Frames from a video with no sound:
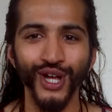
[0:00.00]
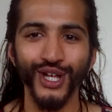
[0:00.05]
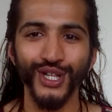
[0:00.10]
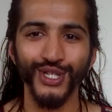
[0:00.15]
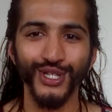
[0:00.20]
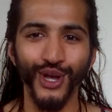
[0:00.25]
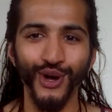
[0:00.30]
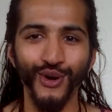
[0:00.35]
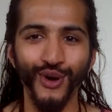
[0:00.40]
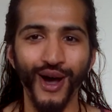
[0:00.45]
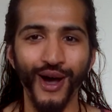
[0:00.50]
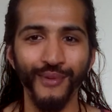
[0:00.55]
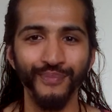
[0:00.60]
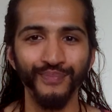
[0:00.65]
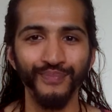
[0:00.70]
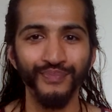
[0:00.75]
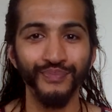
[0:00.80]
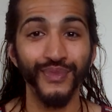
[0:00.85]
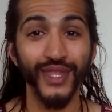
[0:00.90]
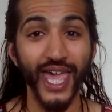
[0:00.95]

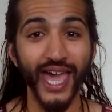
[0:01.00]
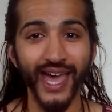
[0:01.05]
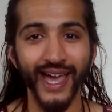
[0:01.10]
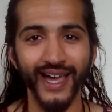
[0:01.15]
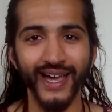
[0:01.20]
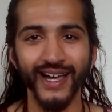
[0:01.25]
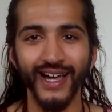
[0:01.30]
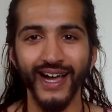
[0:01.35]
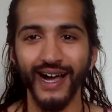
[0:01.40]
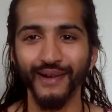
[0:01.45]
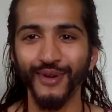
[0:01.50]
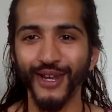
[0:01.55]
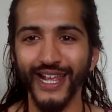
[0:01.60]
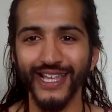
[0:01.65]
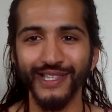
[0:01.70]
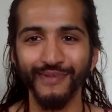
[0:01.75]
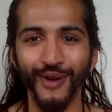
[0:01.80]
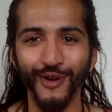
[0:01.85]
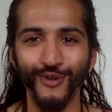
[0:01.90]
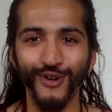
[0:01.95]
So yeah, I'm gonna
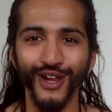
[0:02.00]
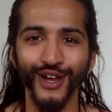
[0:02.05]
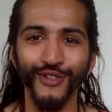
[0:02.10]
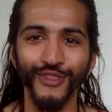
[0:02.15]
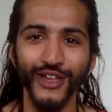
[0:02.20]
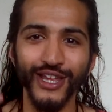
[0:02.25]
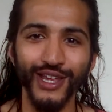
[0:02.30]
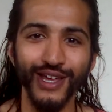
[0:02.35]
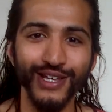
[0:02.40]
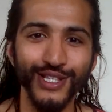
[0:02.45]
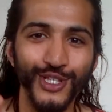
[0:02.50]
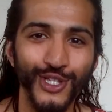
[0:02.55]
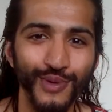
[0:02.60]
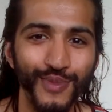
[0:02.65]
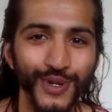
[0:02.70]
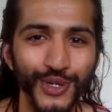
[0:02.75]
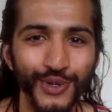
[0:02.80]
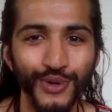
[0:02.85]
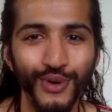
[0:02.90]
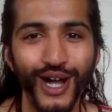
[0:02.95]
get to my workout. Thank you guys so
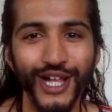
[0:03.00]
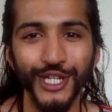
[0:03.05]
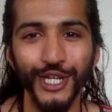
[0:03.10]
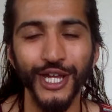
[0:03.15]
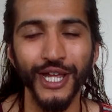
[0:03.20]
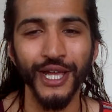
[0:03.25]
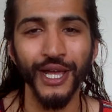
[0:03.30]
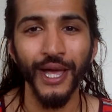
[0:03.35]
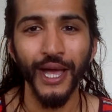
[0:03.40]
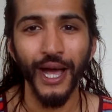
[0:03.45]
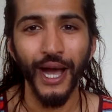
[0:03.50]
much for watching.